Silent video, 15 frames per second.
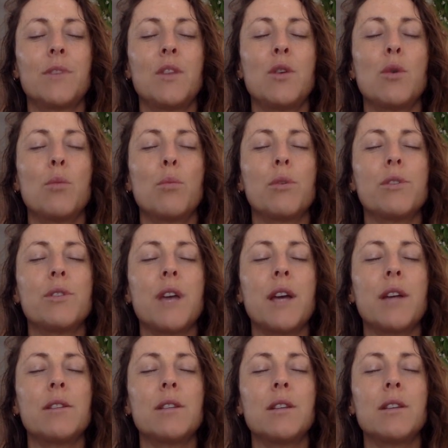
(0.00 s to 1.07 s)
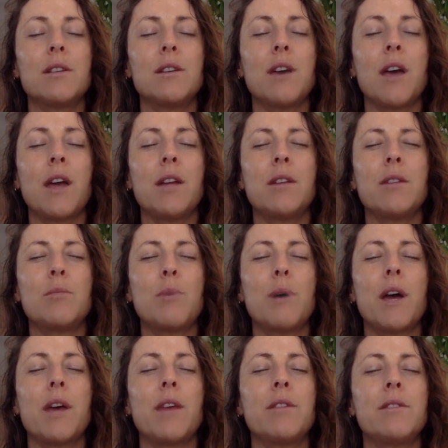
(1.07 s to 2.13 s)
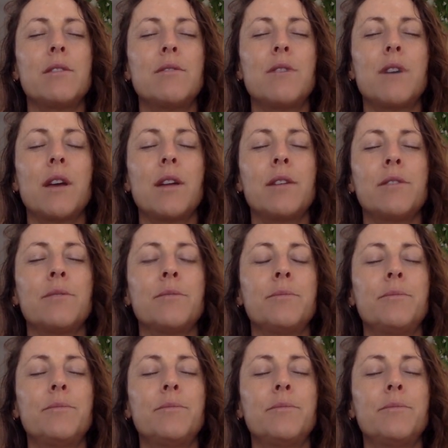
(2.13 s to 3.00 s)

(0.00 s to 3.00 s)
You're protected and guided by the divine